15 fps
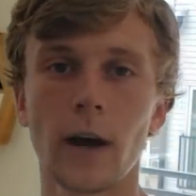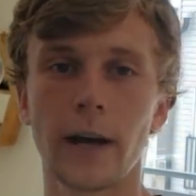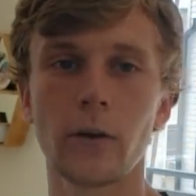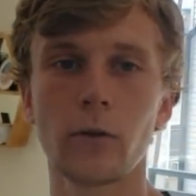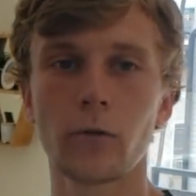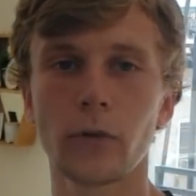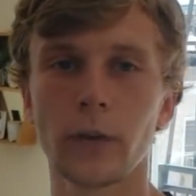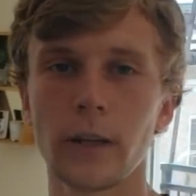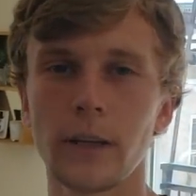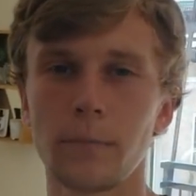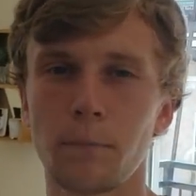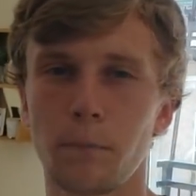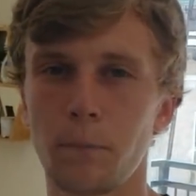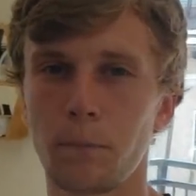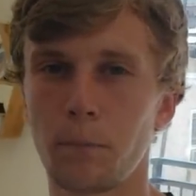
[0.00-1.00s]
I don't
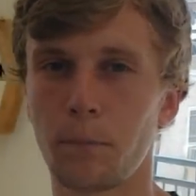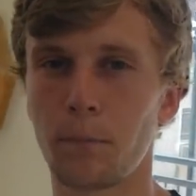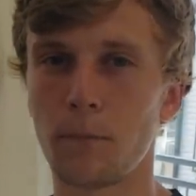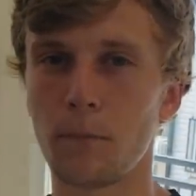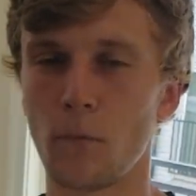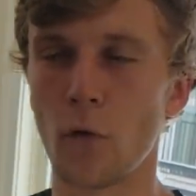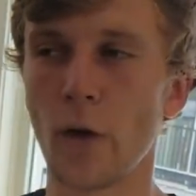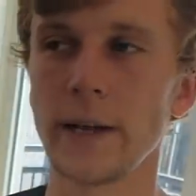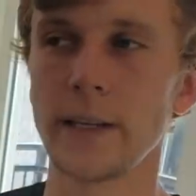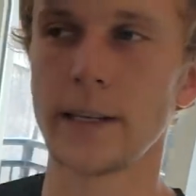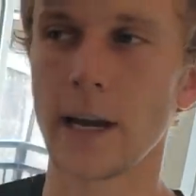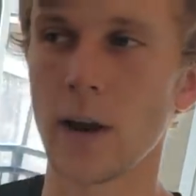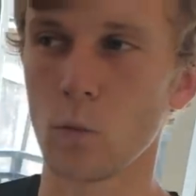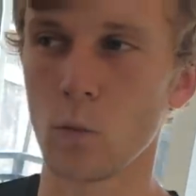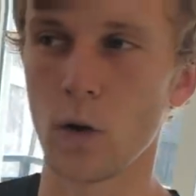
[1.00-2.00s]
really write
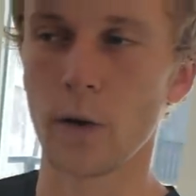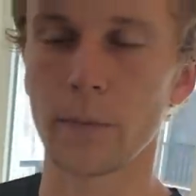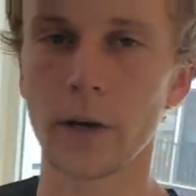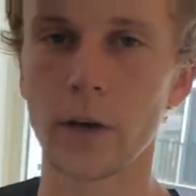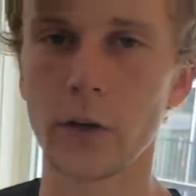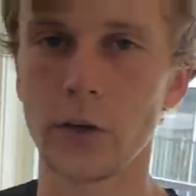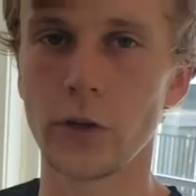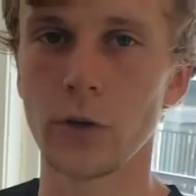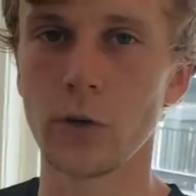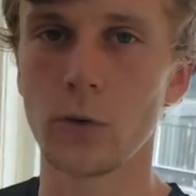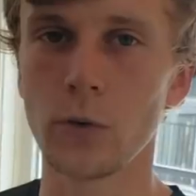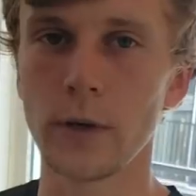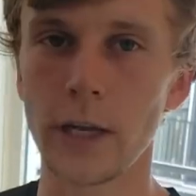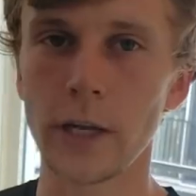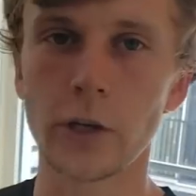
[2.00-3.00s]
down what I'm gonna
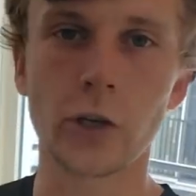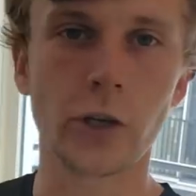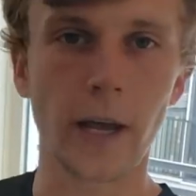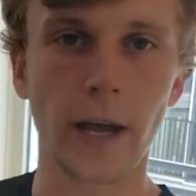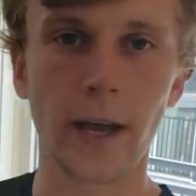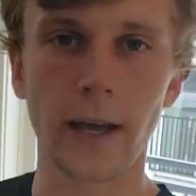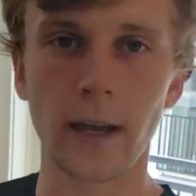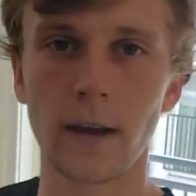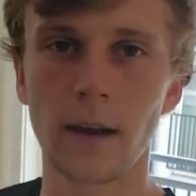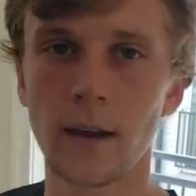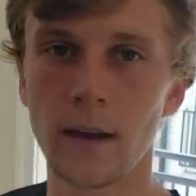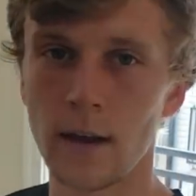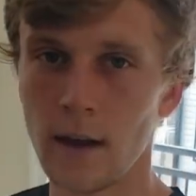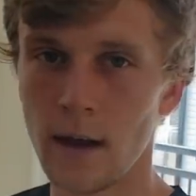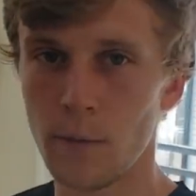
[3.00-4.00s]
do each
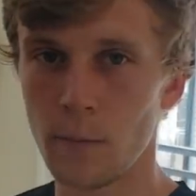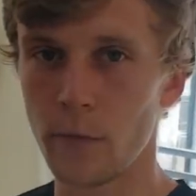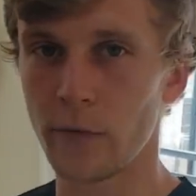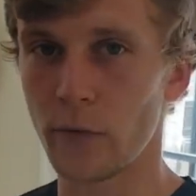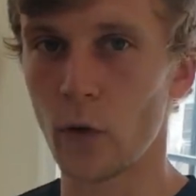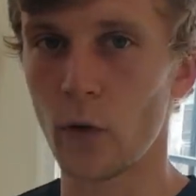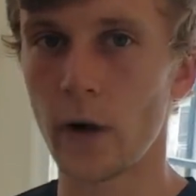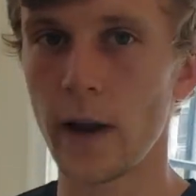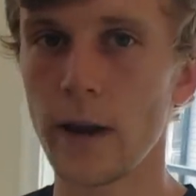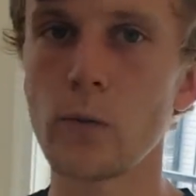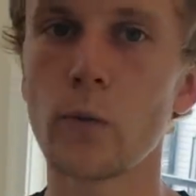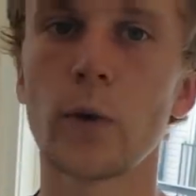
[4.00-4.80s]
day beforehand.